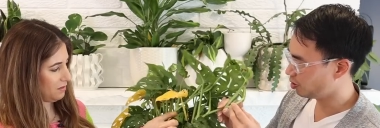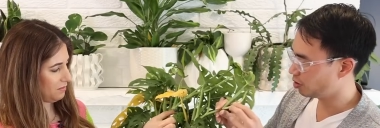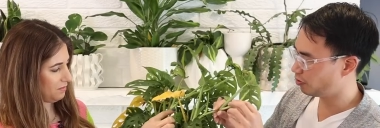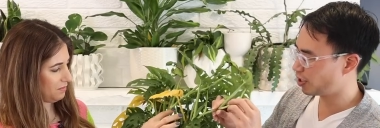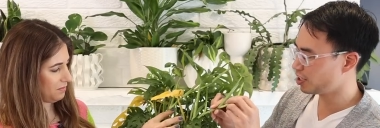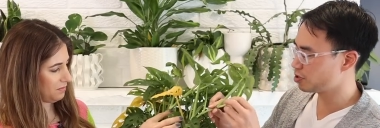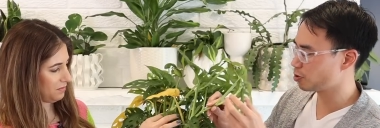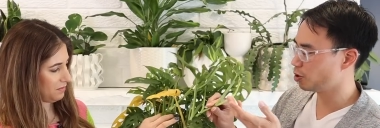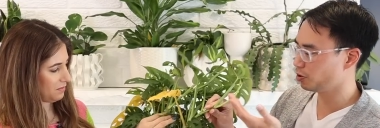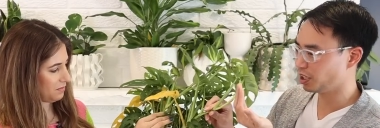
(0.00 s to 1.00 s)
Speaker 1: You know, vines
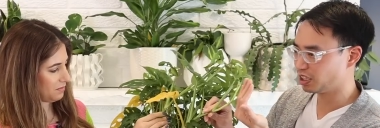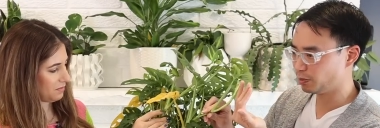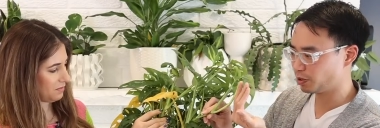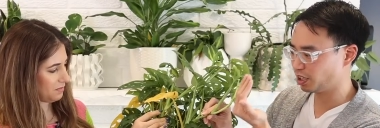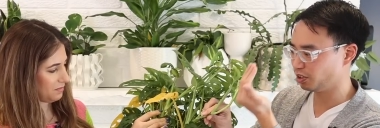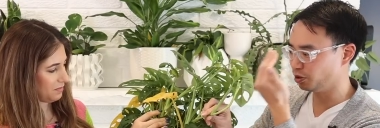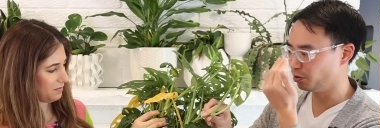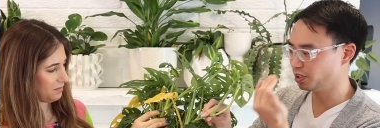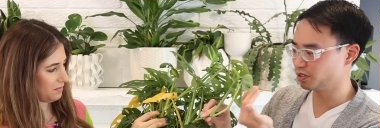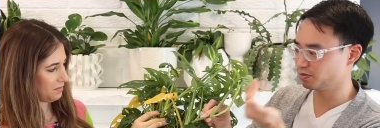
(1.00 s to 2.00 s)
grow, they keep getting new
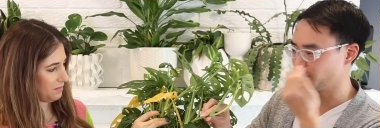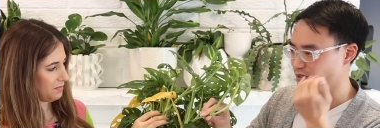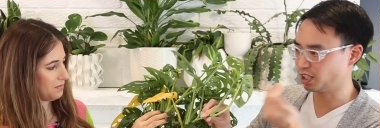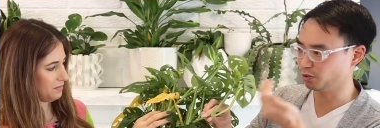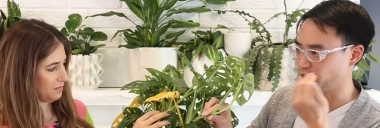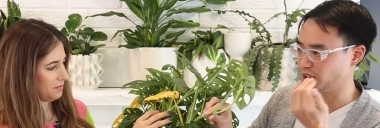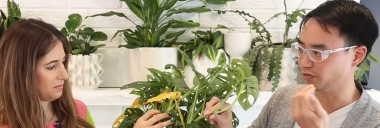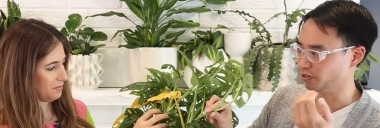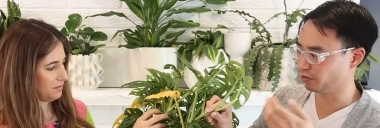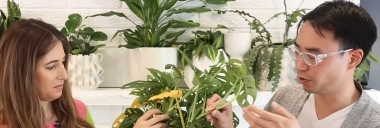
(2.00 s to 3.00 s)
ones out of
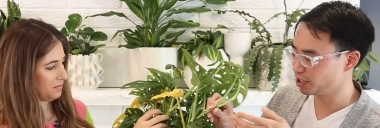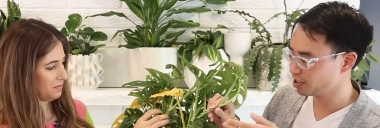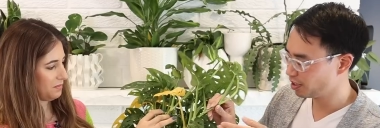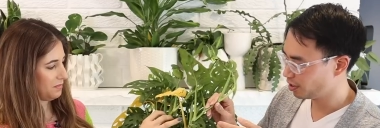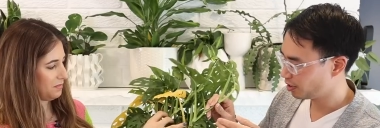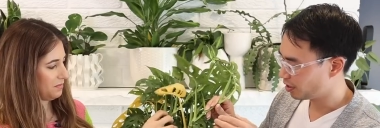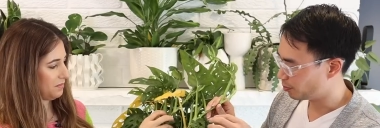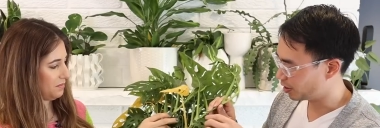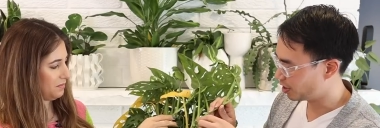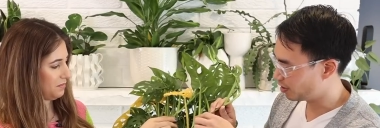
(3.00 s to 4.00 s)
the front,
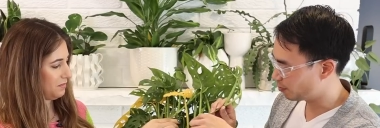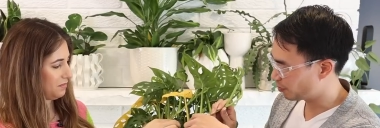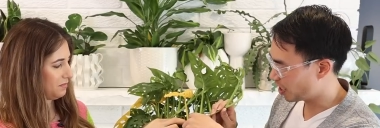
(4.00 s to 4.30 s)
but then